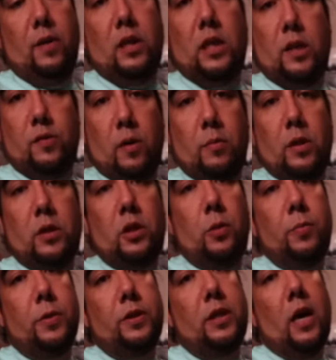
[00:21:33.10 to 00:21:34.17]
this is from his
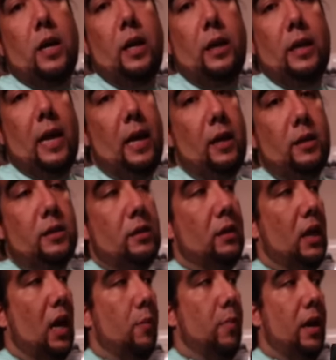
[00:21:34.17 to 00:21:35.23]
Supersonic days.
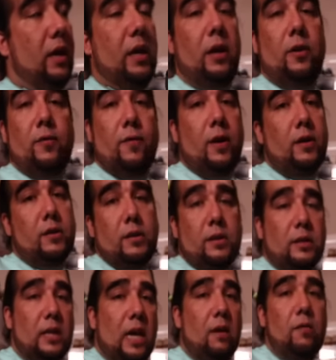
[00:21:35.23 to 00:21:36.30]
I may get crushed and
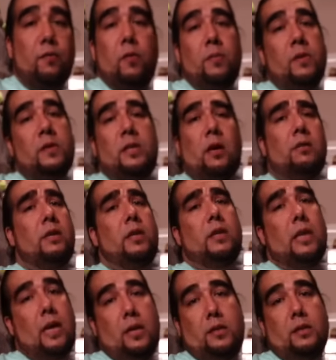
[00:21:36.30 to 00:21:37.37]
say it was from his Celtic
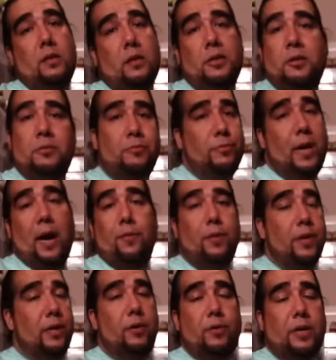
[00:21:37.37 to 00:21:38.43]
days. I
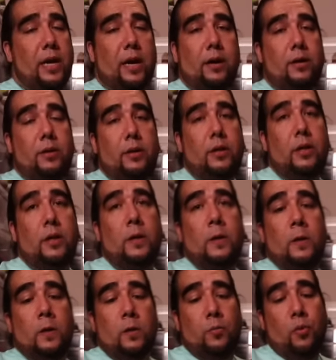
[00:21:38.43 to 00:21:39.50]
really don't care.
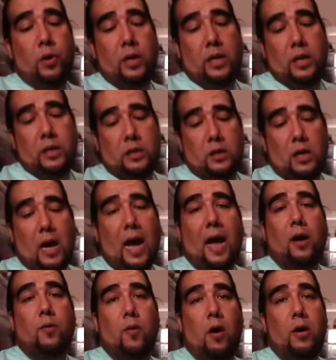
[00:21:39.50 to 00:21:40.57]
Point is, high
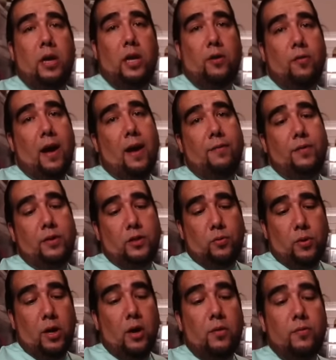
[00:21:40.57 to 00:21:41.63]
quality craft at
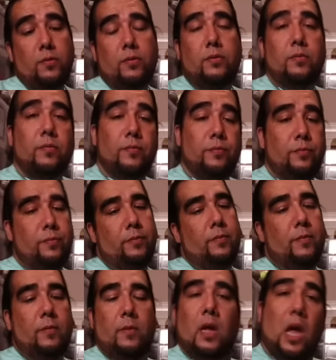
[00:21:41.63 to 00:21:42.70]
twelve.
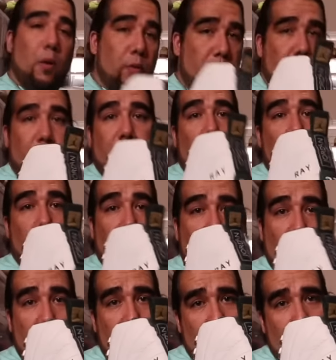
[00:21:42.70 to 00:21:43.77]
And when you throw
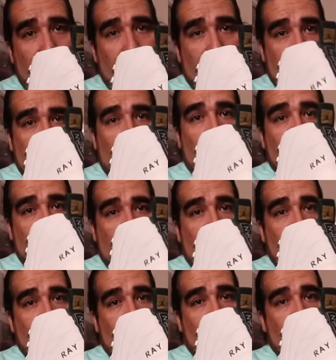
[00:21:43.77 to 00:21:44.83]
Ray on it, it's all
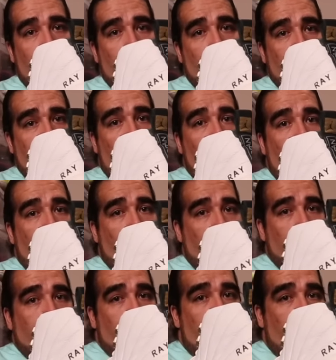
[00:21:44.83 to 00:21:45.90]
day, baby. That's all I can
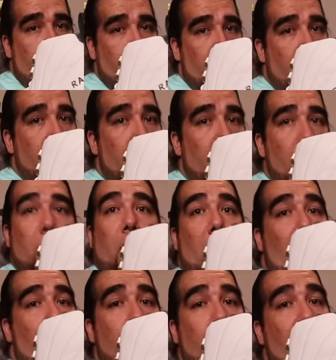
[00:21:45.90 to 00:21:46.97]
say. So I'm